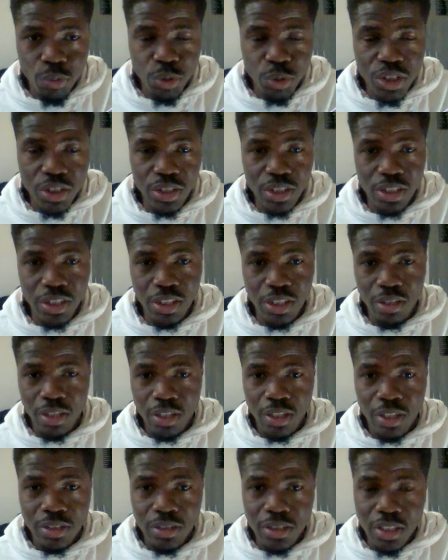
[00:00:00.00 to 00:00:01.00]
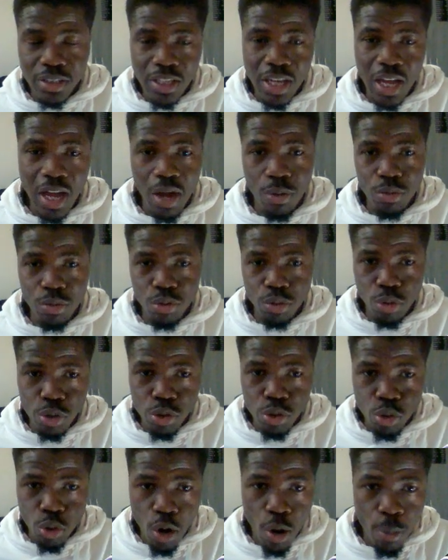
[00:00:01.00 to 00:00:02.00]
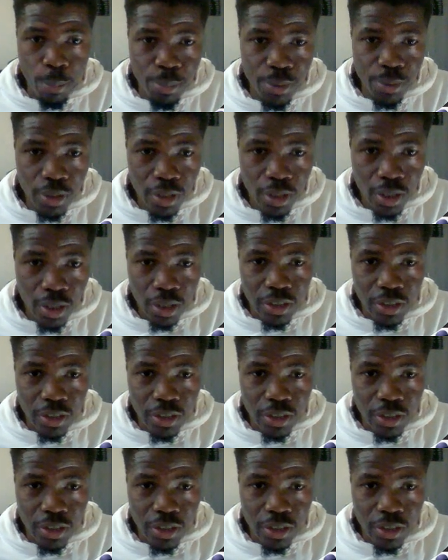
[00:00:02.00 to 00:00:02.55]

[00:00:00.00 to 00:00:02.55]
which is the data I was going to copy,